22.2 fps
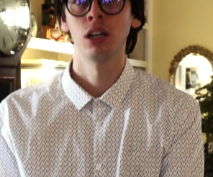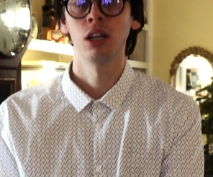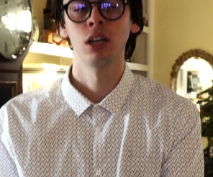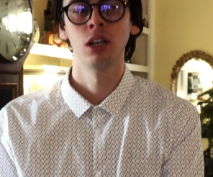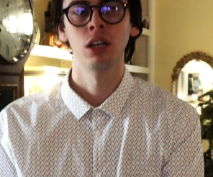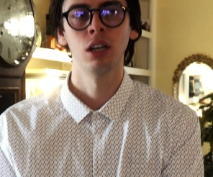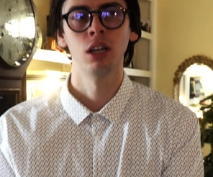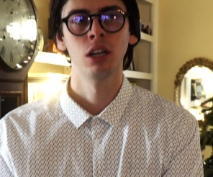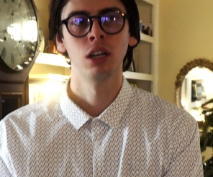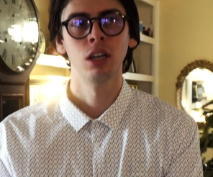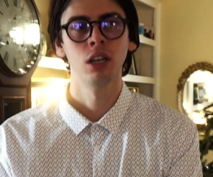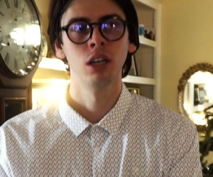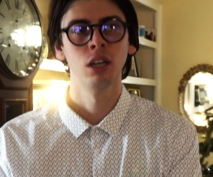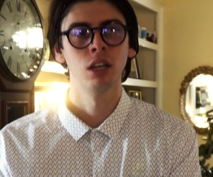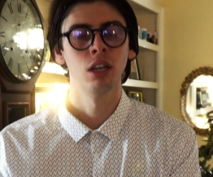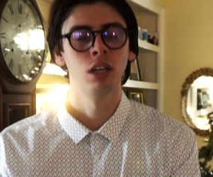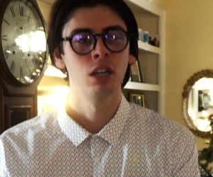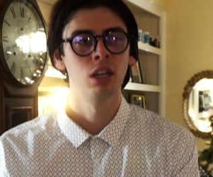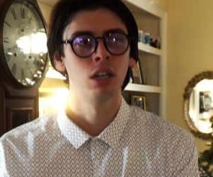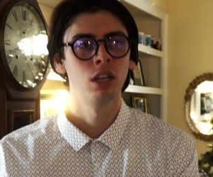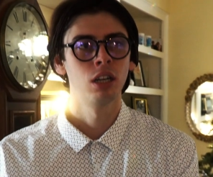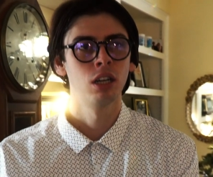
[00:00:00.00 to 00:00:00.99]

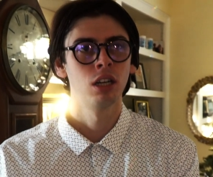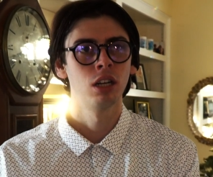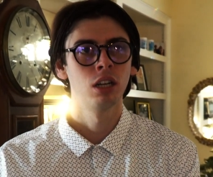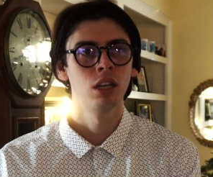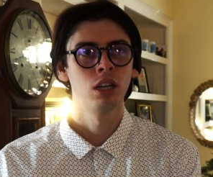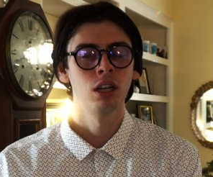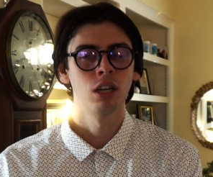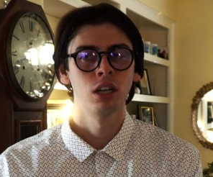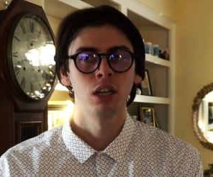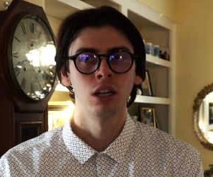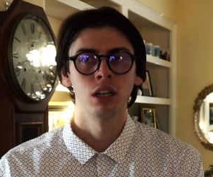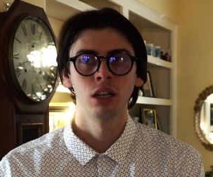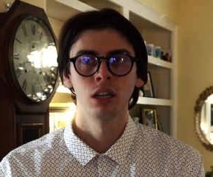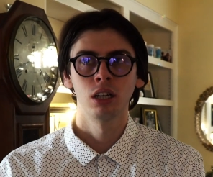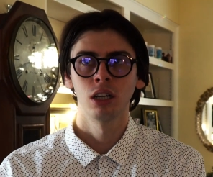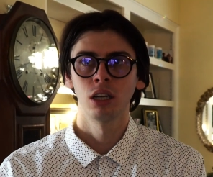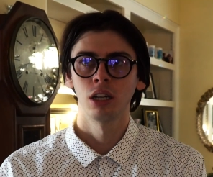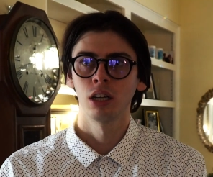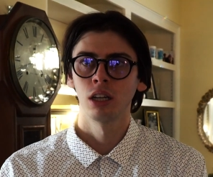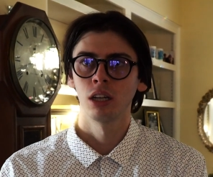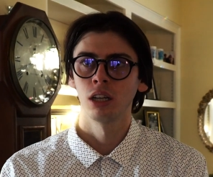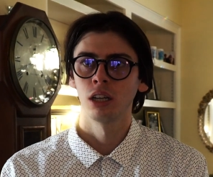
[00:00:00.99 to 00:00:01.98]

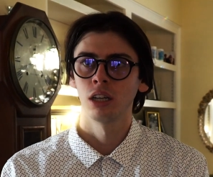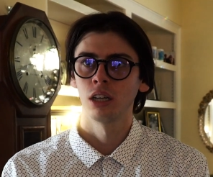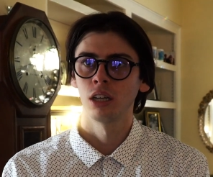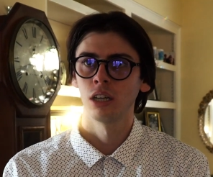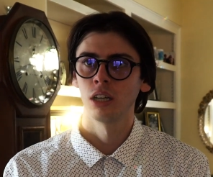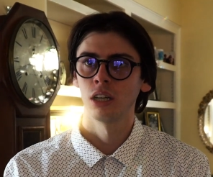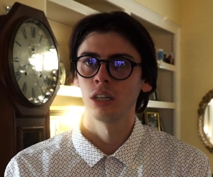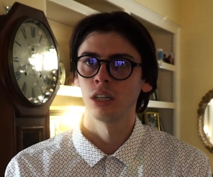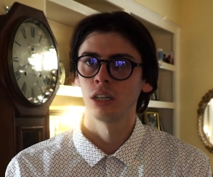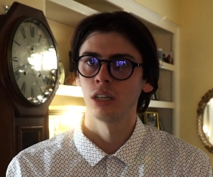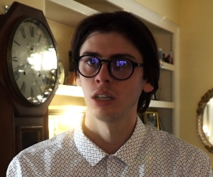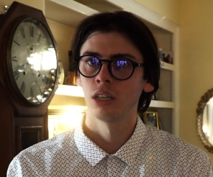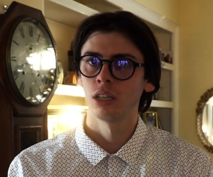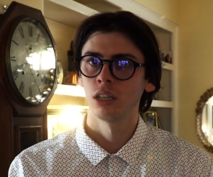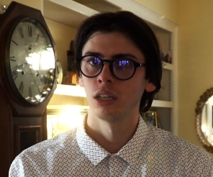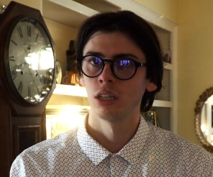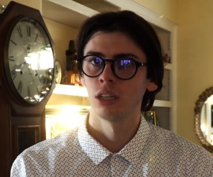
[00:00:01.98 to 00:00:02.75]
Nothing is said.